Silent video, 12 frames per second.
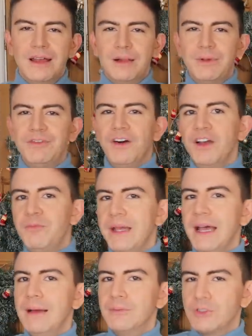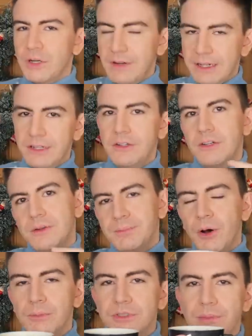It'll be 5 p.m, so I reckon you could
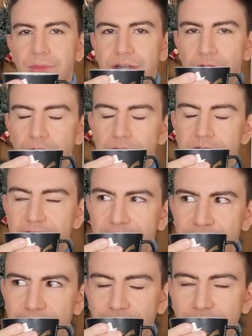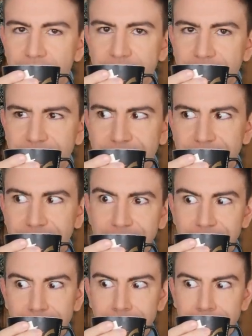pop something naughty in there if you wanted
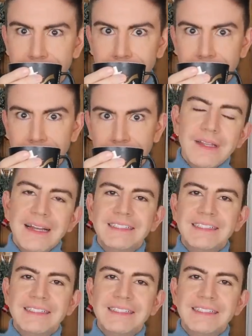to.